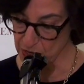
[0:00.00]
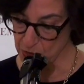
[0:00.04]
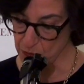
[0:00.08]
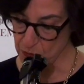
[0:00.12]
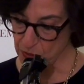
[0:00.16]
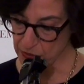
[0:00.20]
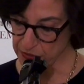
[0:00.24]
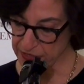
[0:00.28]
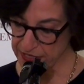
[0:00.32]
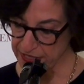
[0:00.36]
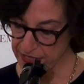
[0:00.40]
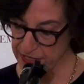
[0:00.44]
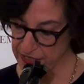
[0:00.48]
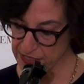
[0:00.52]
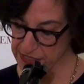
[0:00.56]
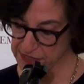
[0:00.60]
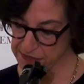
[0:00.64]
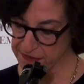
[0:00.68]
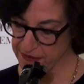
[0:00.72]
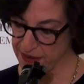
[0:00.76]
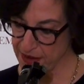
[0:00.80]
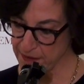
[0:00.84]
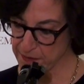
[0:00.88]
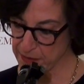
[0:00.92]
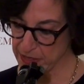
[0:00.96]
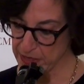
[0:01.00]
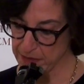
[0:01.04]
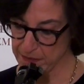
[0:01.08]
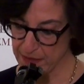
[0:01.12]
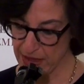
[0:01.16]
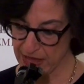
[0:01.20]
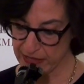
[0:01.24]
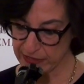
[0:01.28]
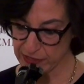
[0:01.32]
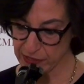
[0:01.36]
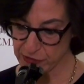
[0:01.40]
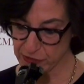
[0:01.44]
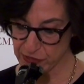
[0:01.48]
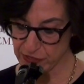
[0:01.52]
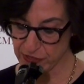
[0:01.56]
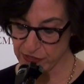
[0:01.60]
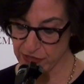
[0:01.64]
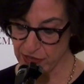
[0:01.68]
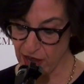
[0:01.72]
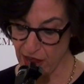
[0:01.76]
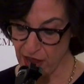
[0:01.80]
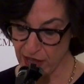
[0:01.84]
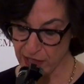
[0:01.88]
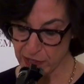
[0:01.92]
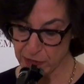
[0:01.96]
while he and his family managed to
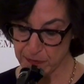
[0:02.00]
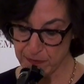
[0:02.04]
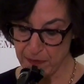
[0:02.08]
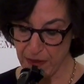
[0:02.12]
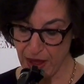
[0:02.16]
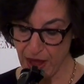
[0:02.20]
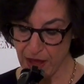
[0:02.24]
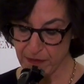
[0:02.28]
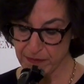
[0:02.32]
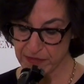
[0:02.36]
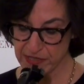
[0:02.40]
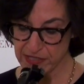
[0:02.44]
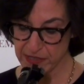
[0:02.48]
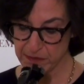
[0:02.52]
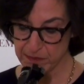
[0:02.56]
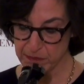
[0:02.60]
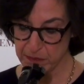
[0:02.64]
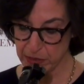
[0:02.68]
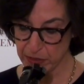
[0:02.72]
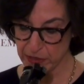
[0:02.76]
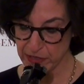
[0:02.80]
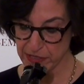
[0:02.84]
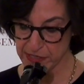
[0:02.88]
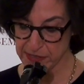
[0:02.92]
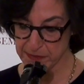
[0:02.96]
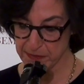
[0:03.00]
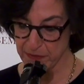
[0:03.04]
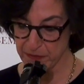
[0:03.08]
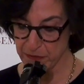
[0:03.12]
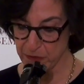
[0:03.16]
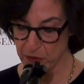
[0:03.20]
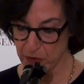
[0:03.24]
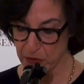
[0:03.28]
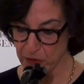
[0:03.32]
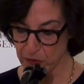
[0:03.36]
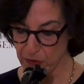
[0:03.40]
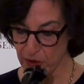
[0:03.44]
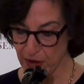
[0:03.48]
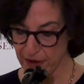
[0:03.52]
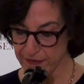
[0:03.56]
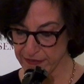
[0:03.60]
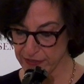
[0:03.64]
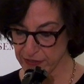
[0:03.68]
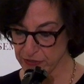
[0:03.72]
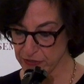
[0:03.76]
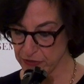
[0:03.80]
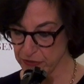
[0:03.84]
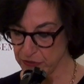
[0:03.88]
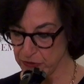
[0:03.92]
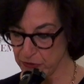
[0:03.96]
dodge bombs and bullets before
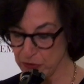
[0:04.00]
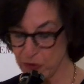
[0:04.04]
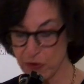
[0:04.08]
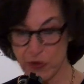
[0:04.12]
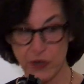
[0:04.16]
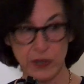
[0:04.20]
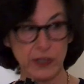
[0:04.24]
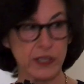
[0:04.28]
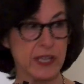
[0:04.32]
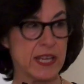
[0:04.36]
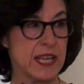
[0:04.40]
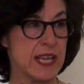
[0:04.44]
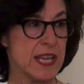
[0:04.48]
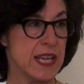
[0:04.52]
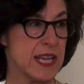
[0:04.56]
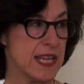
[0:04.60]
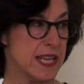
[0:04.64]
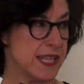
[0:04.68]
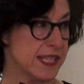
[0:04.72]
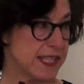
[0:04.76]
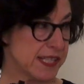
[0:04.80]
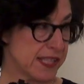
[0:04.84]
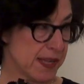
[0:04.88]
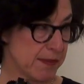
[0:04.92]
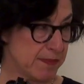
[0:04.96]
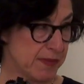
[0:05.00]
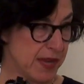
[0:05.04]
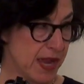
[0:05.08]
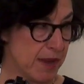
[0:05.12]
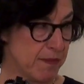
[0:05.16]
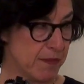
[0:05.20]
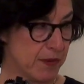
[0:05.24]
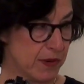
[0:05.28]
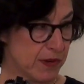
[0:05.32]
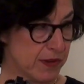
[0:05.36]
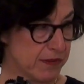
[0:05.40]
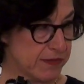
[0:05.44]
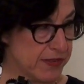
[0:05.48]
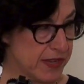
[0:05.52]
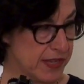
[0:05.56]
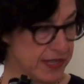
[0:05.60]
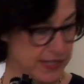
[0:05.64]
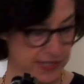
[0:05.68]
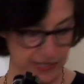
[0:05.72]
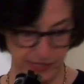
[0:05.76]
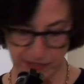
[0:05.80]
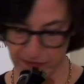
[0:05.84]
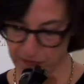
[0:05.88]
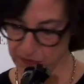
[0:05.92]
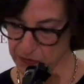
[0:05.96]
arriving to New York in September of
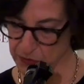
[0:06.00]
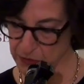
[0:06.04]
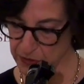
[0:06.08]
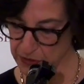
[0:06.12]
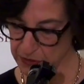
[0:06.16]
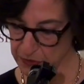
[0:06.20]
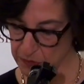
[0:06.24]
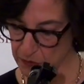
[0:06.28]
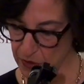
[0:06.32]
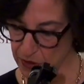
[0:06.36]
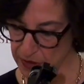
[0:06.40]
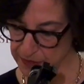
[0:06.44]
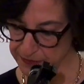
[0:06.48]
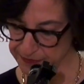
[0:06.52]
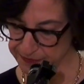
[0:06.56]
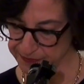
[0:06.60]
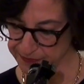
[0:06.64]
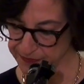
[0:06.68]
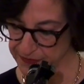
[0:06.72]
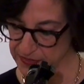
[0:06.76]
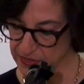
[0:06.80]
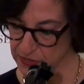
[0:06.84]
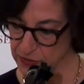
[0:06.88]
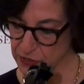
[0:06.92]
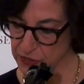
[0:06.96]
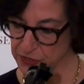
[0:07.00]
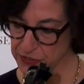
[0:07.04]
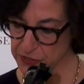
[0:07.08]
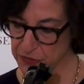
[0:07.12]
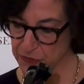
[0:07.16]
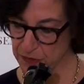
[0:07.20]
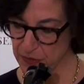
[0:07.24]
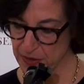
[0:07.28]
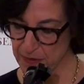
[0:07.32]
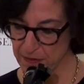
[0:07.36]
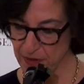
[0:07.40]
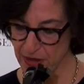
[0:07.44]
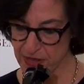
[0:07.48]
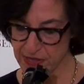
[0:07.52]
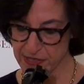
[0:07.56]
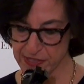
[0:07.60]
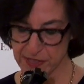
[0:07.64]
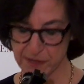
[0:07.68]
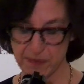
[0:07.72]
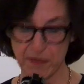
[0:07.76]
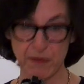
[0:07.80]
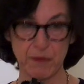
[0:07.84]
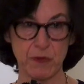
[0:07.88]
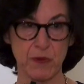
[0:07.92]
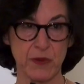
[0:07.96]
1941, just 3
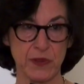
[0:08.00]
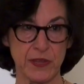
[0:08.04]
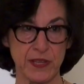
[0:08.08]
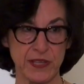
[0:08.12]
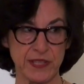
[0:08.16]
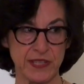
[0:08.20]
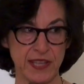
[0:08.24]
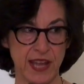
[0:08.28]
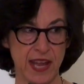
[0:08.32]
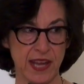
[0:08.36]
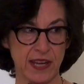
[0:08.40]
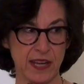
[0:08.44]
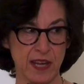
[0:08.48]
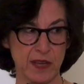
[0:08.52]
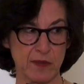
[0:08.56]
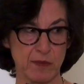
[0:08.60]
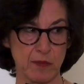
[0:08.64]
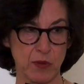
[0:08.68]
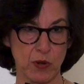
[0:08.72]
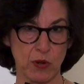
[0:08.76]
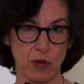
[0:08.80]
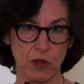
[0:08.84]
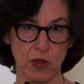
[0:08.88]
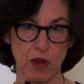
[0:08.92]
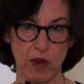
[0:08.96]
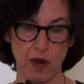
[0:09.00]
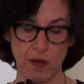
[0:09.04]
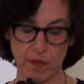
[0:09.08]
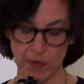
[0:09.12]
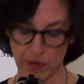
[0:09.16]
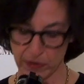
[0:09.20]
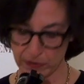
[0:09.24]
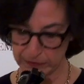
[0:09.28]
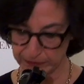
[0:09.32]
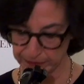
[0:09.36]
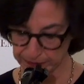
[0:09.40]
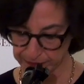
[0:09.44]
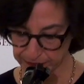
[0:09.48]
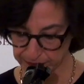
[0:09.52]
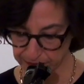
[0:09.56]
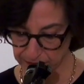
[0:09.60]
months before the attack on Pearl Harbor.